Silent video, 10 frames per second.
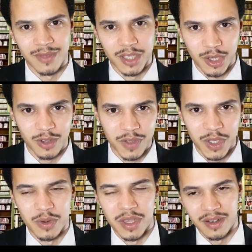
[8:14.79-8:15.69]
the Soviet
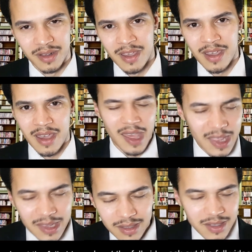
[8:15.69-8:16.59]
Union
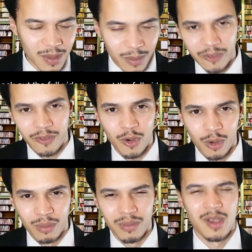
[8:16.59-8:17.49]
in some
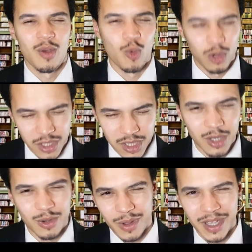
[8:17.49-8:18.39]
form would
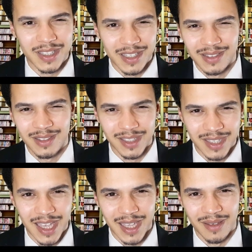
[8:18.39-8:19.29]
still exist
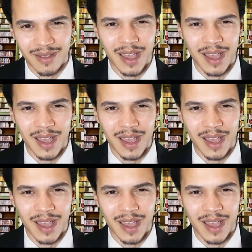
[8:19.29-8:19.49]
today.